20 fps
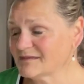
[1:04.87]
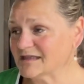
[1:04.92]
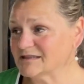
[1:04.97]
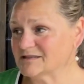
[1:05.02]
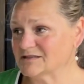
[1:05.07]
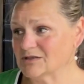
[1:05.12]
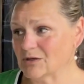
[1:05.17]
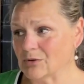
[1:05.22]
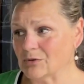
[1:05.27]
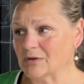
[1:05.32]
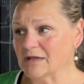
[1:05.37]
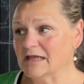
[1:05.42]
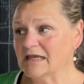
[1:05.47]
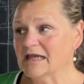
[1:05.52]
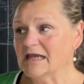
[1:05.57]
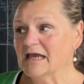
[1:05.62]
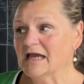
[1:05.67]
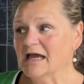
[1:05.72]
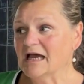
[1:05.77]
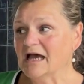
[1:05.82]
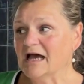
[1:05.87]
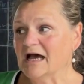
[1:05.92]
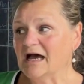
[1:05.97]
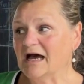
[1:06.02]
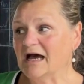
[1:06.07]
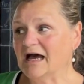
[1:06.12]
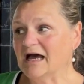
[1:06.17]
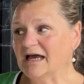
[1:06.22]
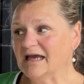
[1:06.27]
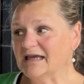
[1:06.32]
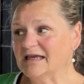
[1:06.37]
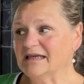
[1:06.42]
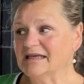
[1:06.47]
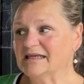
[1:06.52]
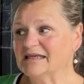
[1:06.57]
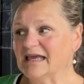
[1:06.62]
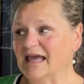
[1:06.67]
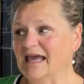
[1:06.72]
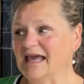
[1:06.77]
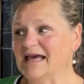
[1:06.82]
So
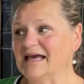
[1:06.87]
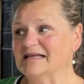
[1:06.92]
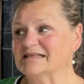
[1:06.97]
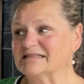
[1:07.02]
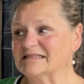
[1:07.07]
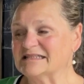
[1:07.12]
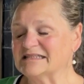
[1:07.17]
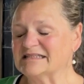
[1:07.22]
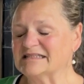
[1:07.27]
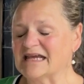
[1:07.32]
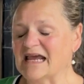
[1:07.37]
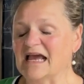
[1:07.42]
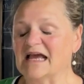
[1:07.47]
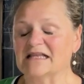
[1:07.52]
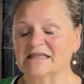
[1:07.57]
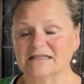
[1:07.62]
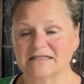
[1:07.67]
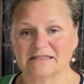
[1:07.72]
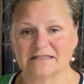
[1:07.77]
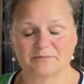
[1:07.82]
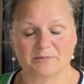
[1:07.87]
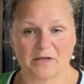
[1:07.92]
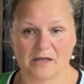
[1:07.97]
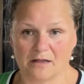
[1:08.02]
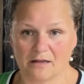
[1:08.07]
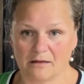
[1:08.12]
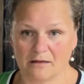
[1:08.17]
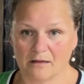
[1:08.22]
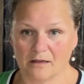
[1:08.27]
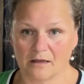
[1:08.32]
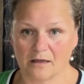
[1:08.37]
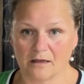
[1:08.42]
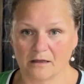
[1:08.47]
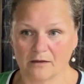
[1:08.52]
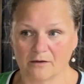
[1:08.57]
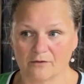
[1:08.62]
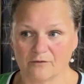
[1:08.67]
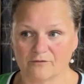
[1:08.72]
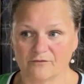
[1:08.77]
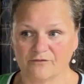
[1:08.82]
I can't stand the smell
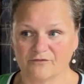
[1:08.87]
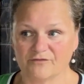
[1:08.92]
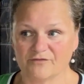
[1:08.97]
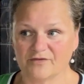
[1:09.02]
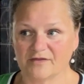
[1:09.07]
of